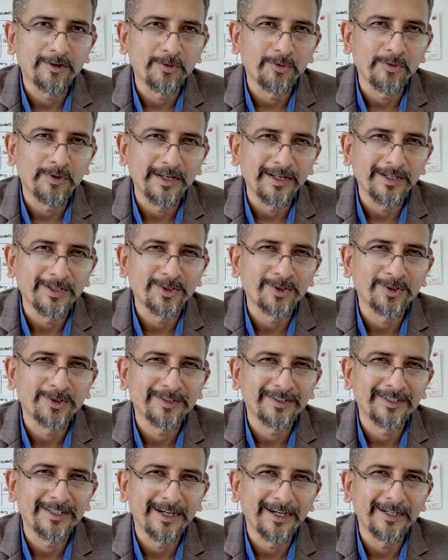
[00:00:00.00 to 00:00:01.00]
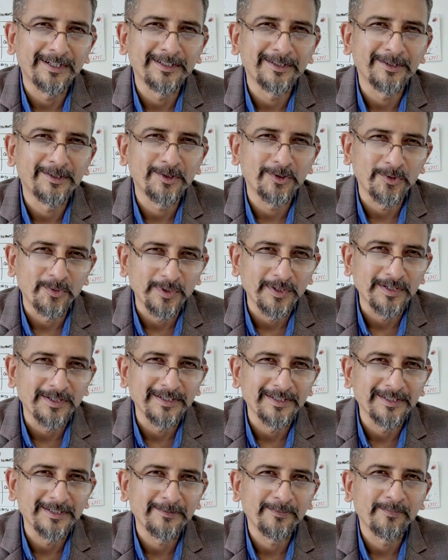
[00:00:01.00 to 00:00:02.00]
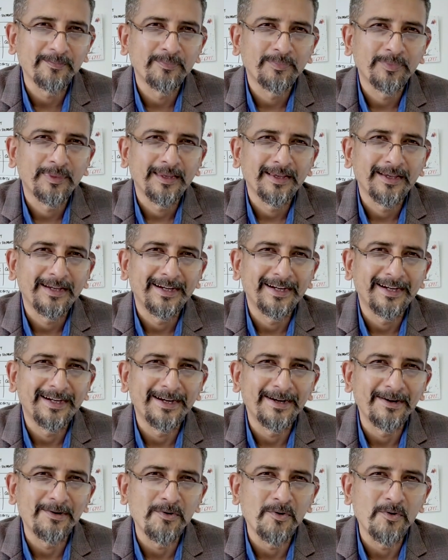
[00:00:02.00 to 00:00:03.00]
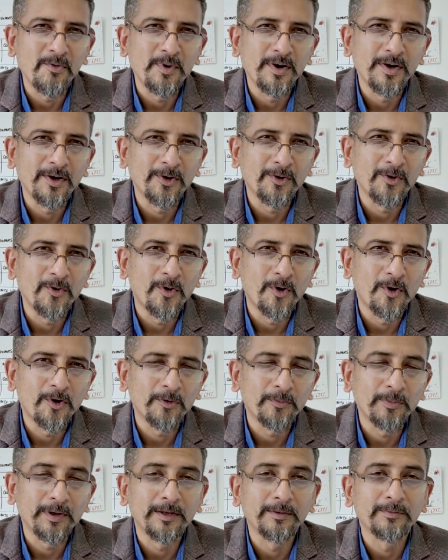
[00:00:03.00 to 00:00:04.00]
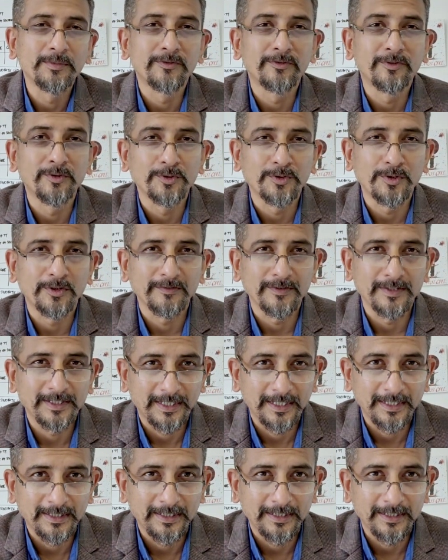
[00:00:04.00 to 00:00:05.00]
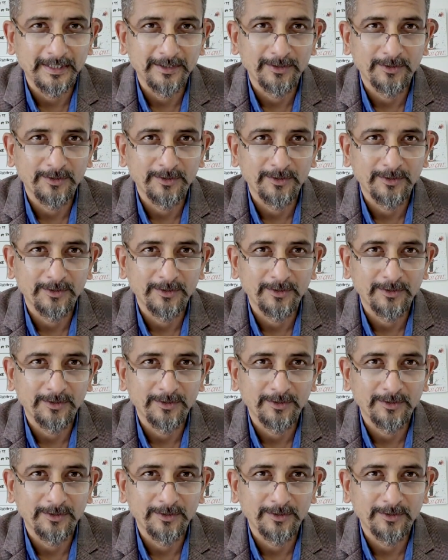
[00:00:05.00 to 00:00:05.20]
to teach young students who will go on to become the future of this country.